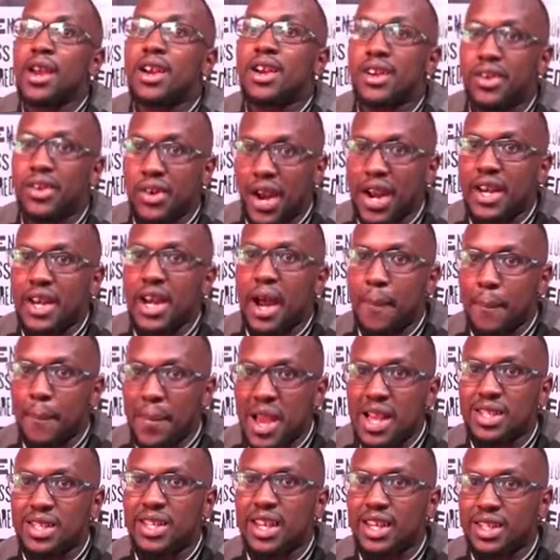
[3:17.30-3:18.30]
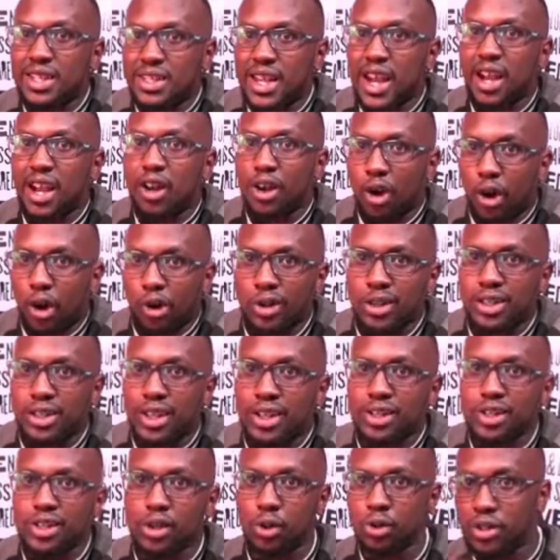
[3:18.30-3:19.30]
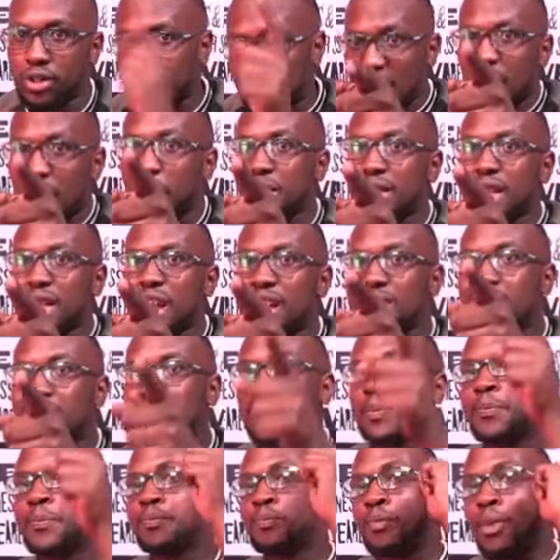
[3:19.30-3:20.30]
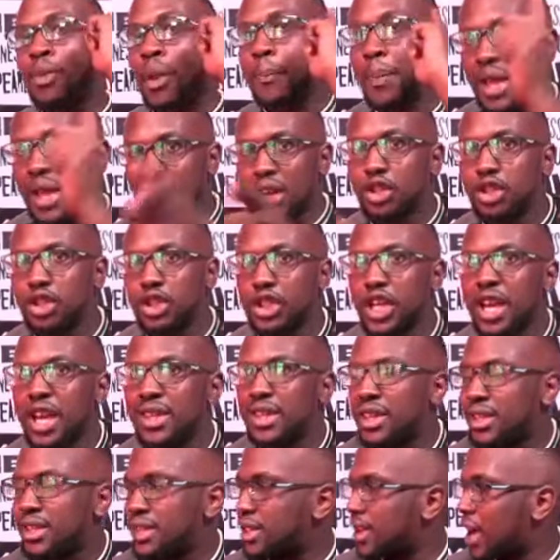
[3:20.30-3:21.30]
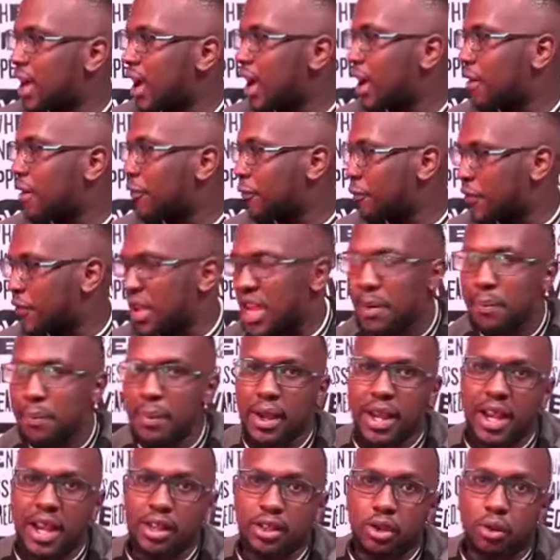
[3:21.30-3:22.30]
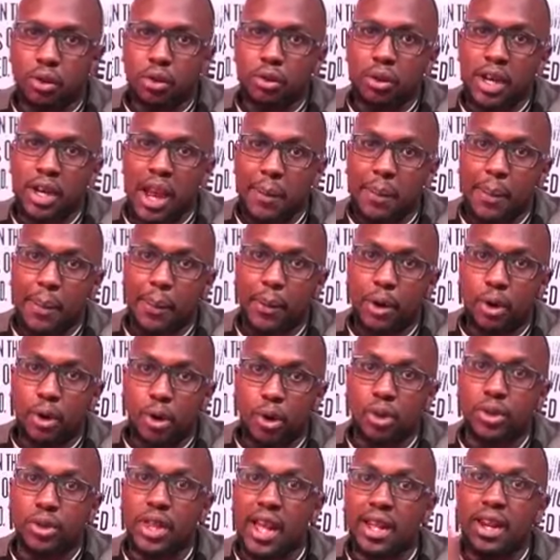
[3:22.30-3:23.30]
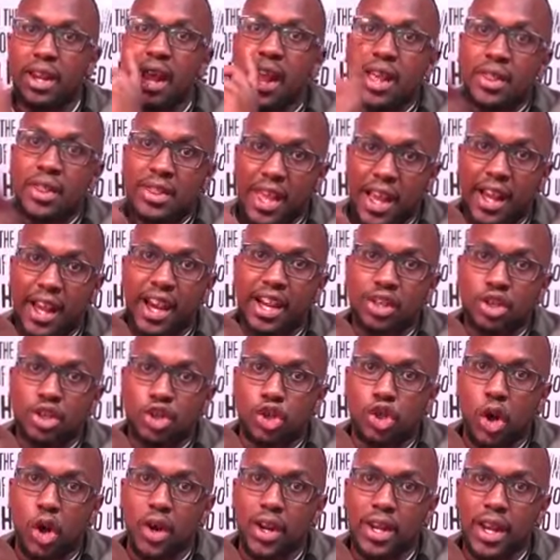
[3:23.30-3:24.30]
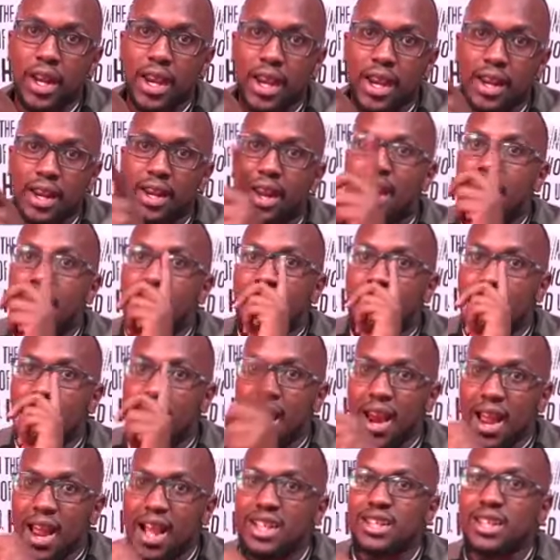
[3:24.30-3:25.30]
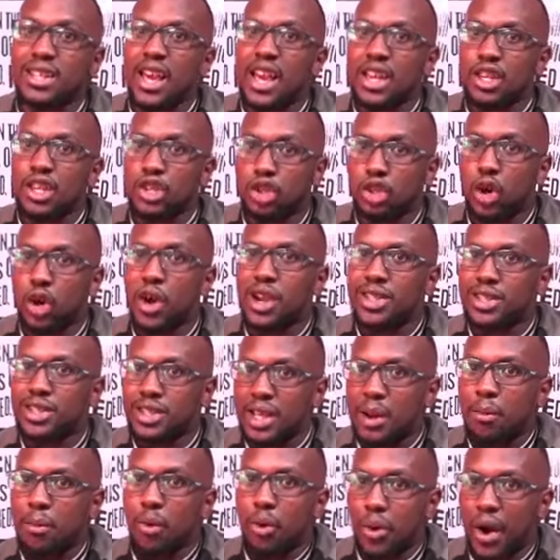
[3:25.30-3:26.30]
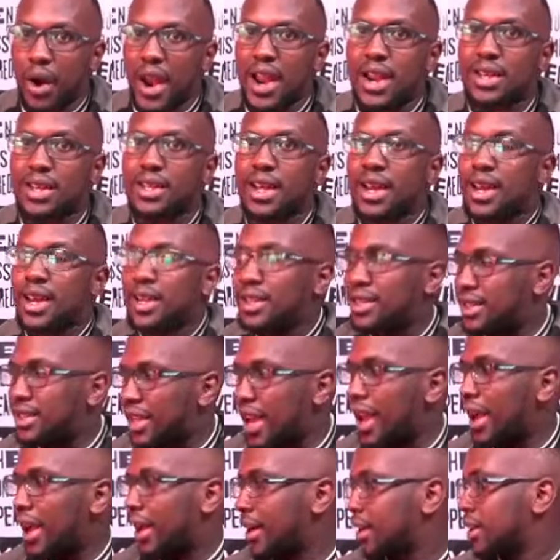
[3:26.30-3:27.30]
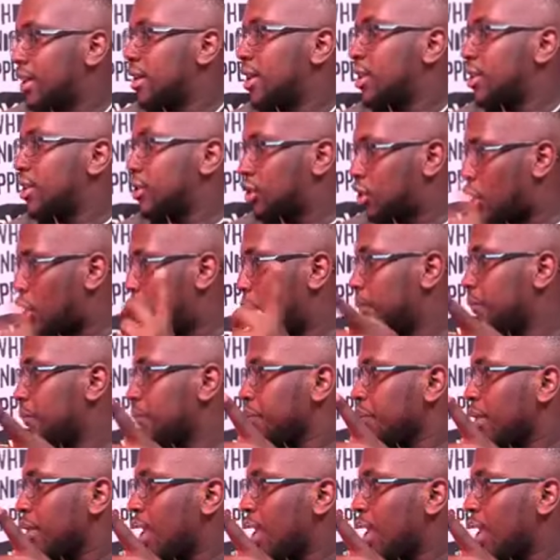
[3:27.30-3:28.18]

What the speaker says: great, amazing tech content. So stay with us. Begin to share this feed. Begin to let people know that they can join in, and let's enjoy some great tech. So